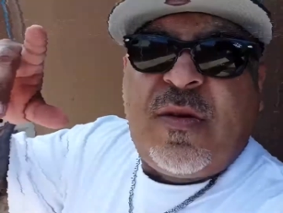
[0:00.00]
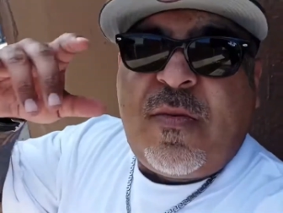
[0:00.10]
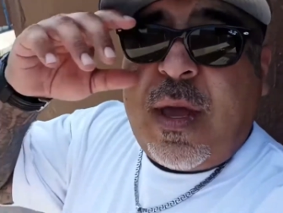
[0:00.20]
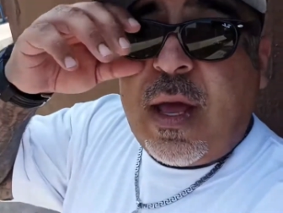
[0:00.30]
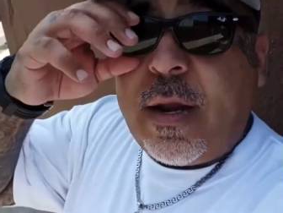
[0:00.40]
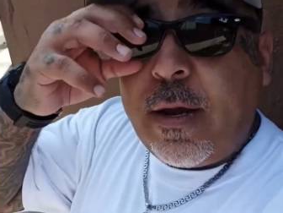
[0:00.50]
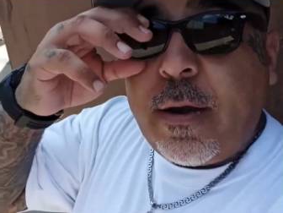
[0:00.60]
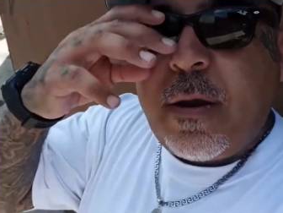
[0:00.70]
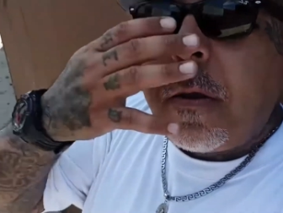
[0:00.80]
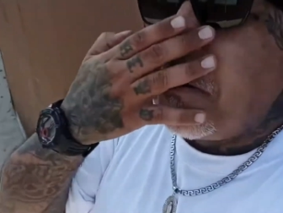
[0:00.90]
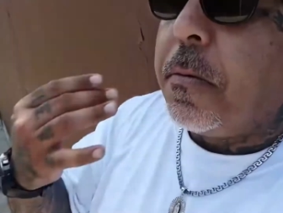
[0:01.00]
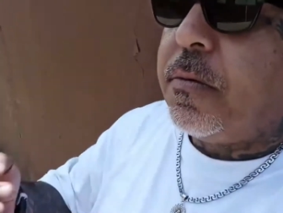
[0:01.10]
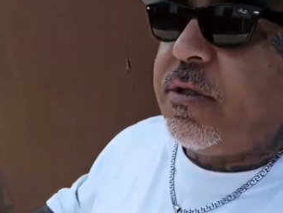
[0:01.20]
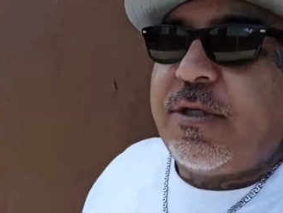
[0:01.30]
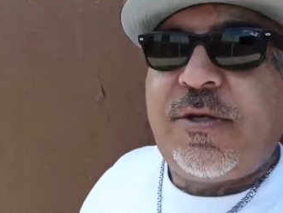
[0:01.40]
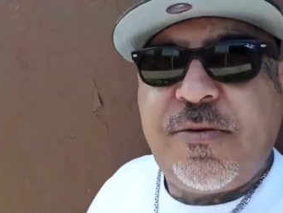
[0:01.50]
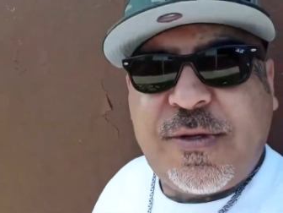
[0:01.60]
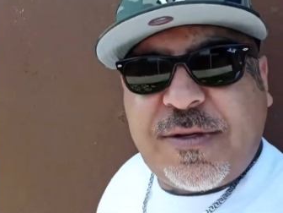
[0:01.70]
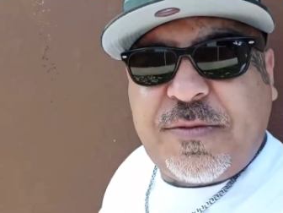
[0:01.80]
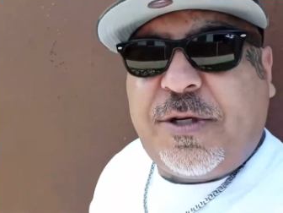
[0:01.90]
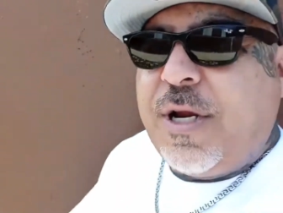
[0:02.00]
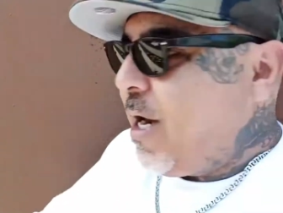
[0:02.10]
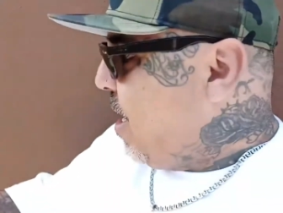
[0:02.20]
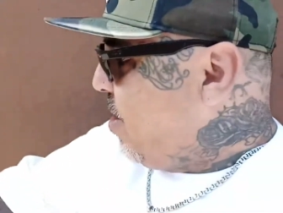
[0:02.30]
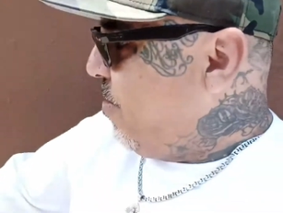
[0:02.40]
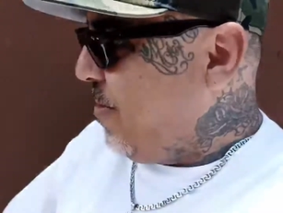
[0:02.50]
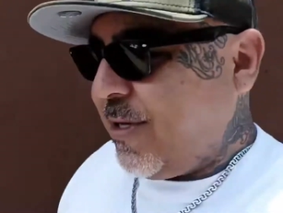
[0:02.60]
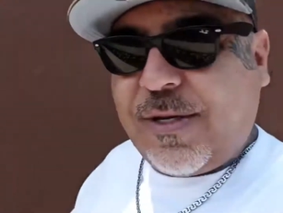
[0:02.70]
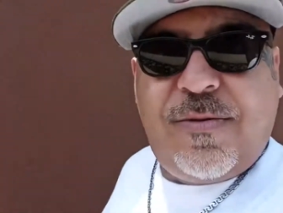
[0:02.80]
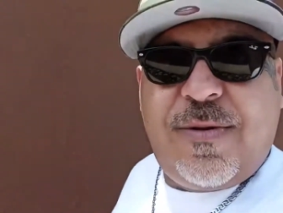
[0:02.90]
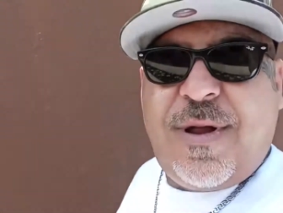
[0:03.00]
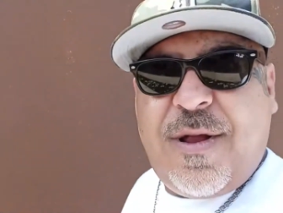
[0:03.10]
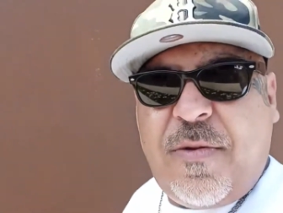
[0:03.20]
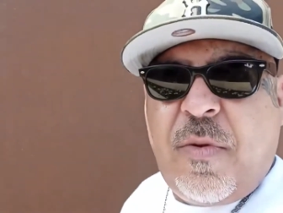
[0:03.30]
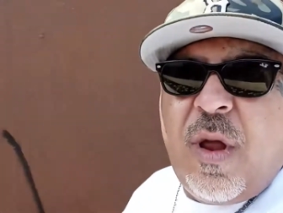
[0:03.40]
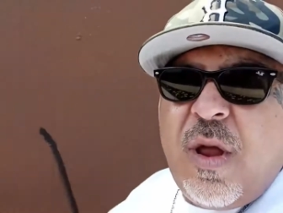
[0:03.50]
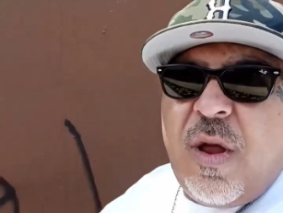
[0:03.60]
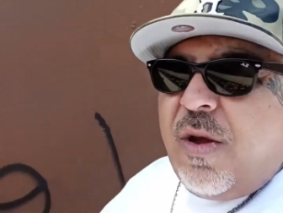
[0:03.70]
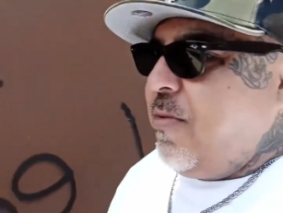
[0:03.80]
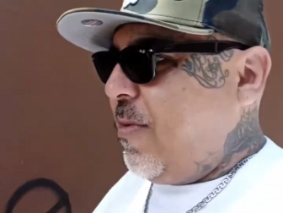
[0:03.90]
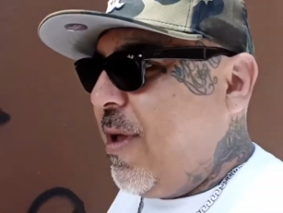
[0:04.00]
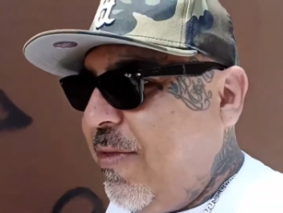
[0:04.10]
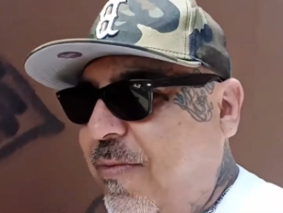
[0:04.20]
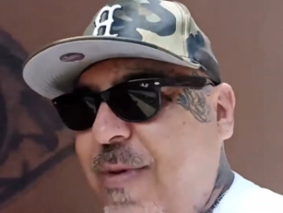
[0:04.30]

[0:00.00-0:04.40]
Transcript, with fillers: out here, just doing some shit. I don't know what's going on around the way